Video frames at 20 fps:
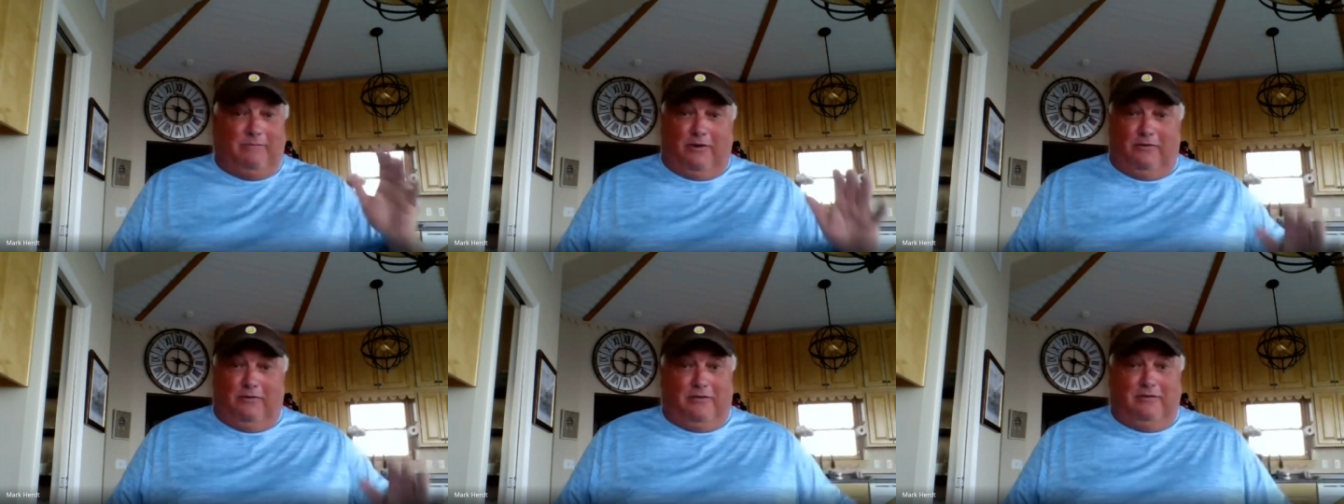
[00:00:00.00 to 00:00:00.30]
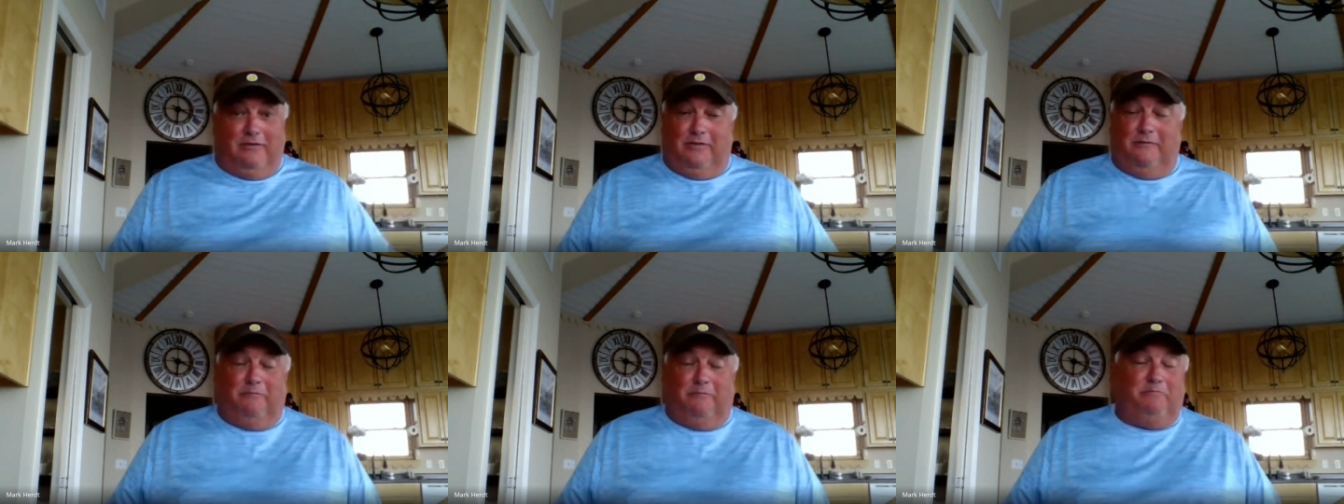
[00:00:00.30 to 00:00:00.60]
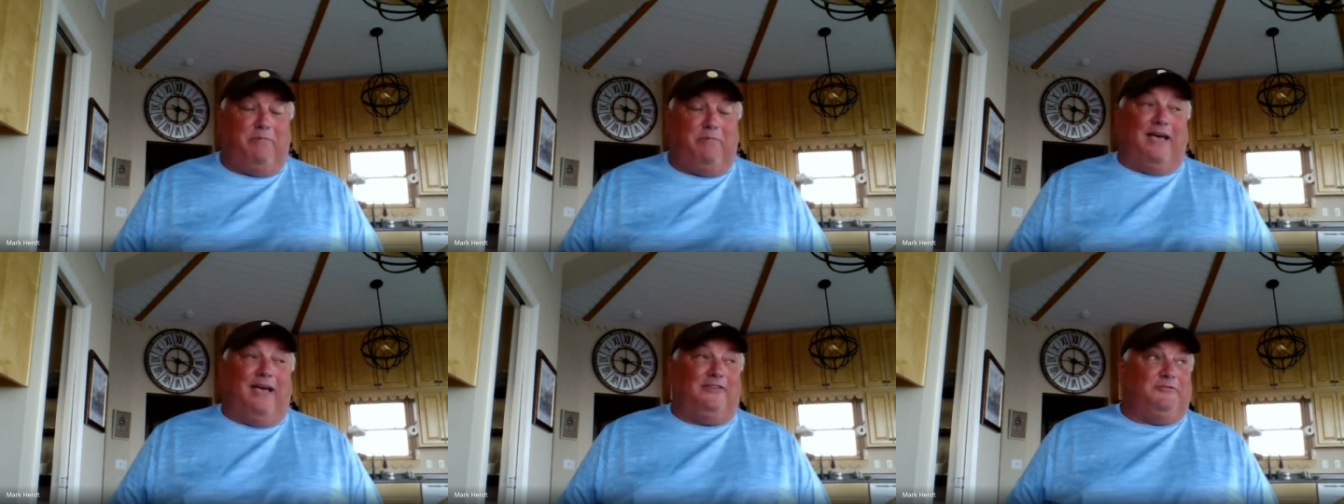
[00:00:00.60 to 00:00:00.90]
They're the
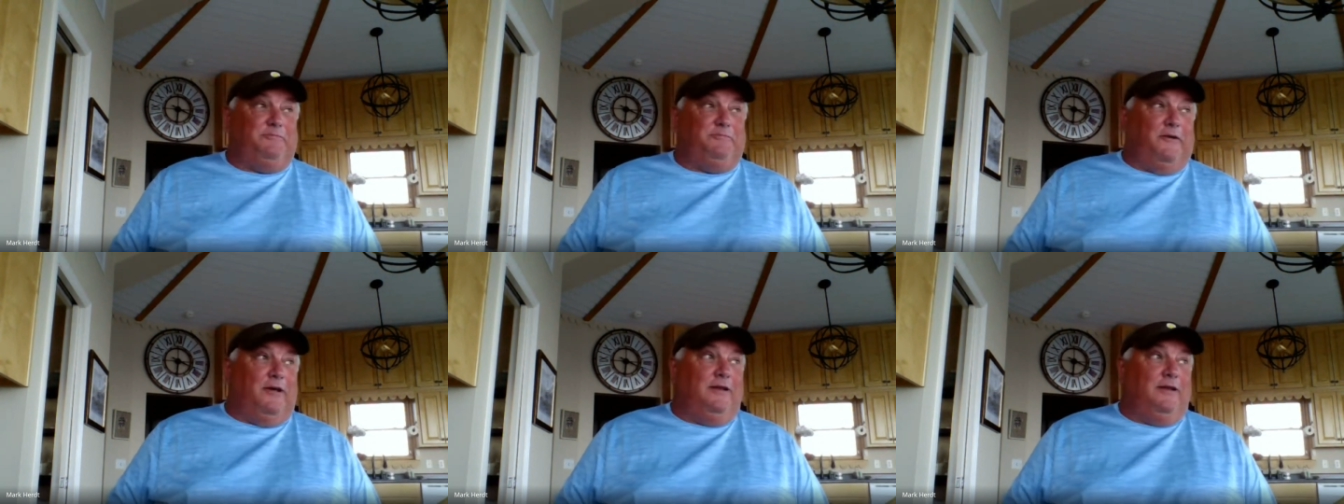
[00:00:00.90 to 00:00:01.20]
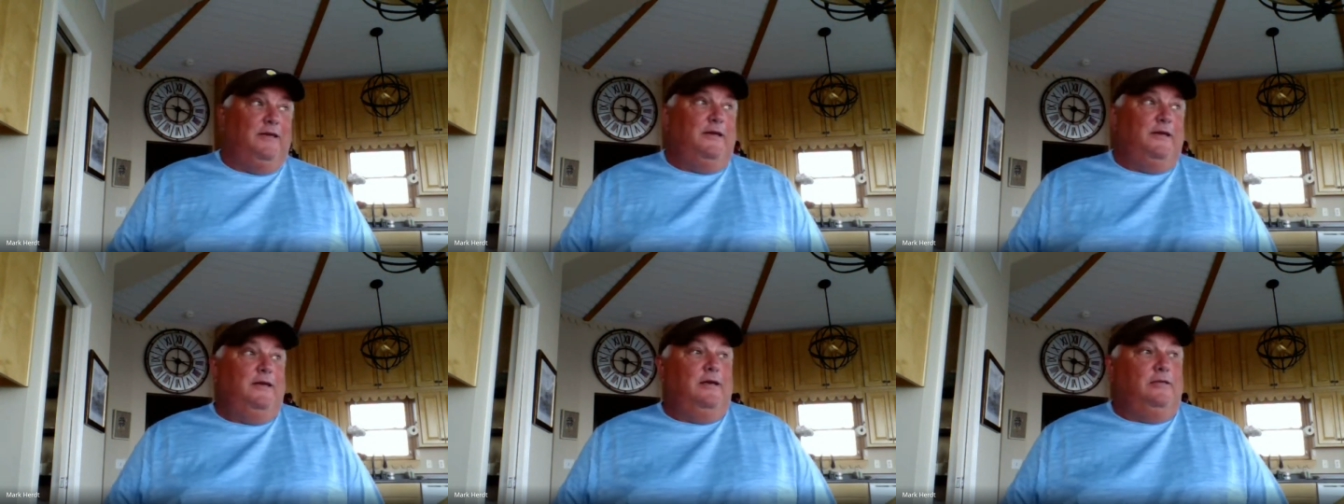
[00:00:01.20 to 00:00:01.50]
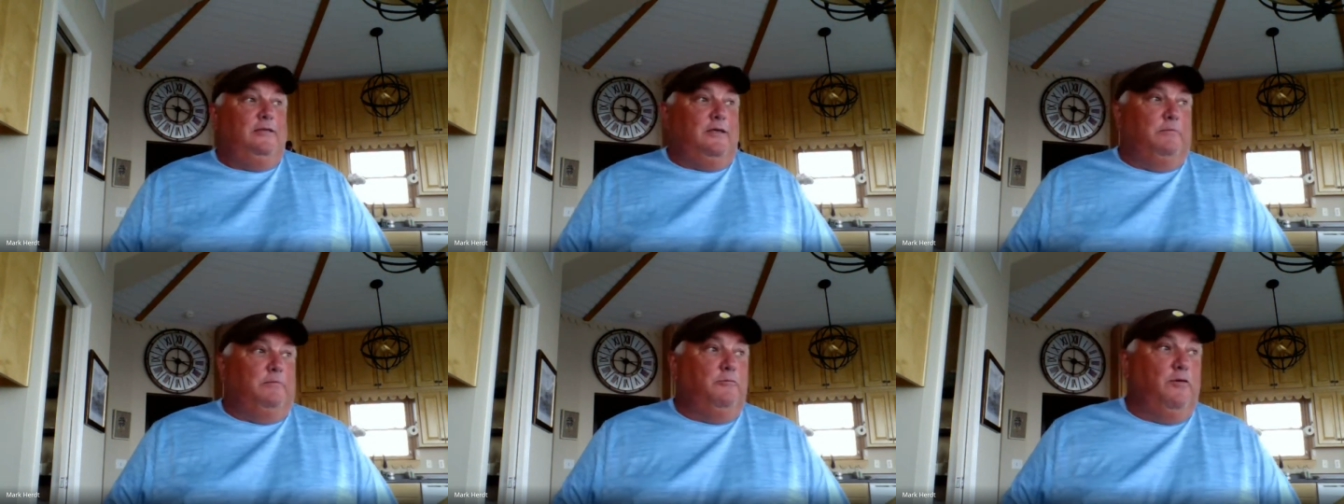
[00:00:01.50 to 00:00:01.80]
best. But
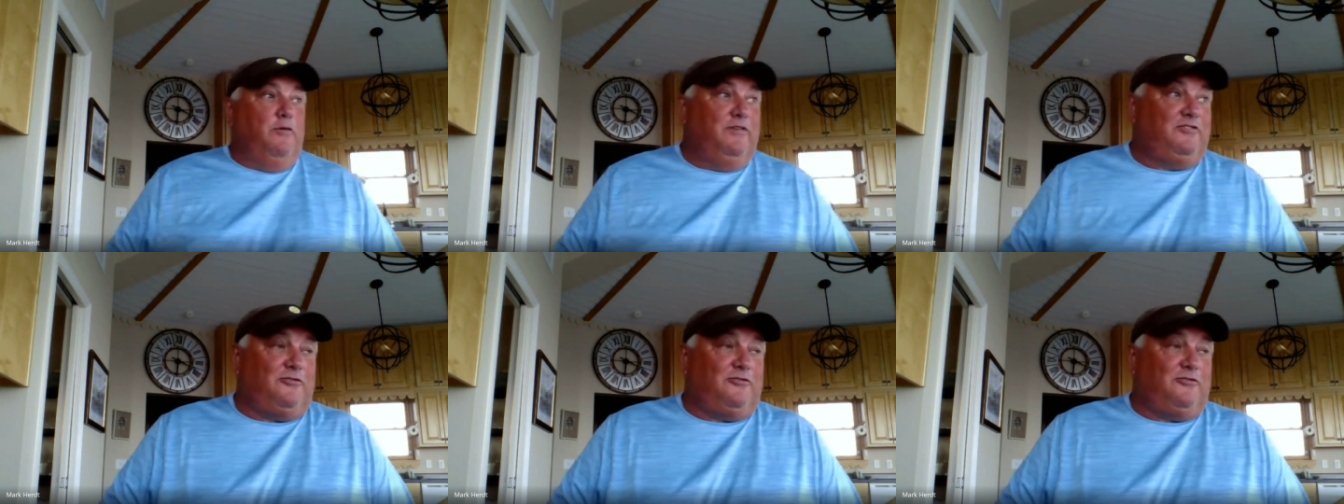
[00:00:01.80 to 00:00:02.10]
the movie yeah.